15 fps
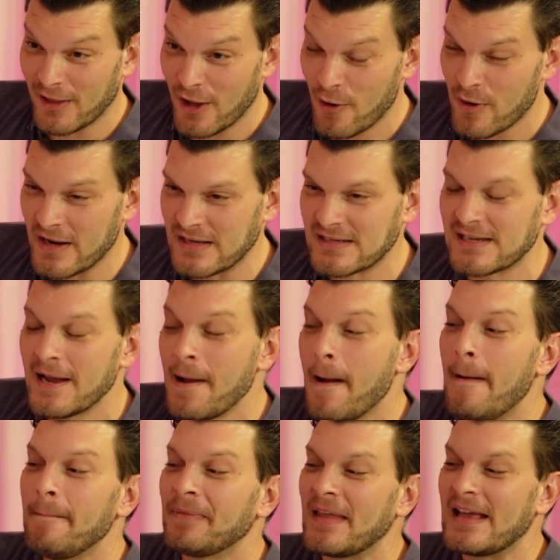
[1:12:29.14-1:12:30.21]
White Lotus,
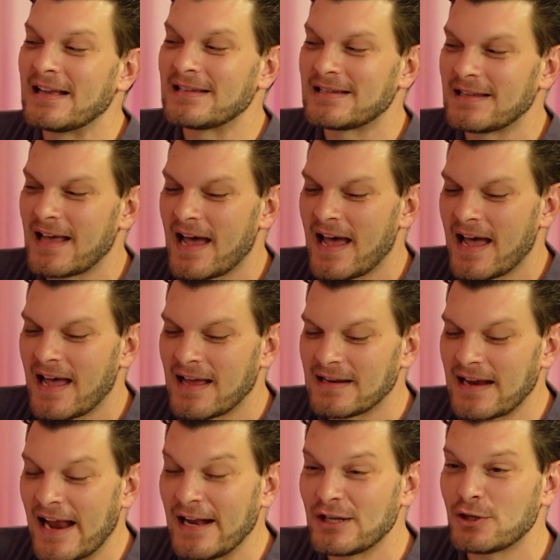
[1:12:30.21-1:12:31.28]
is
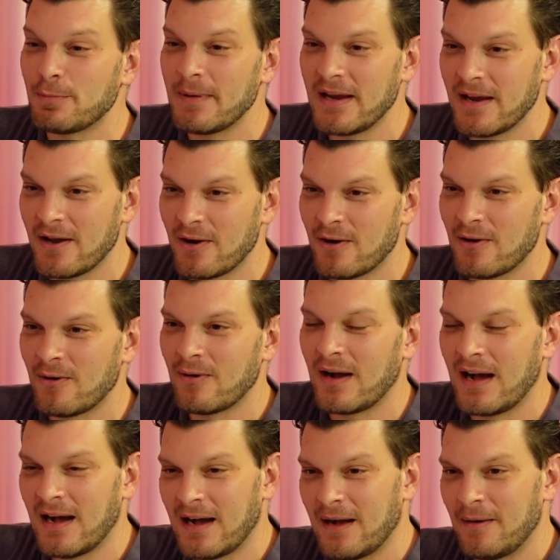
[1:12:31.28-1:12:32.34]
that
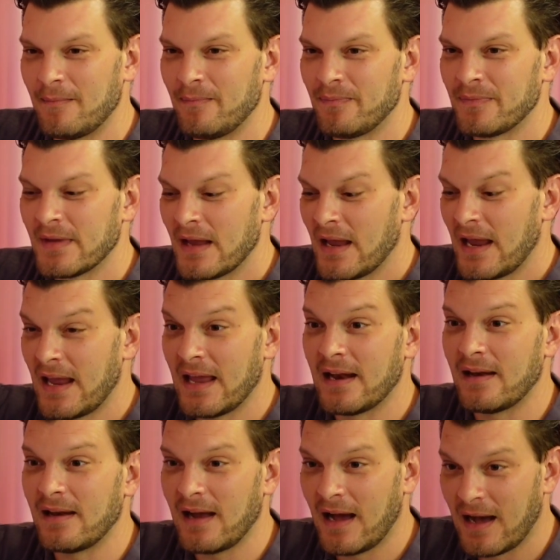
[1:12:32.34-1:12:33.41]
HBO hit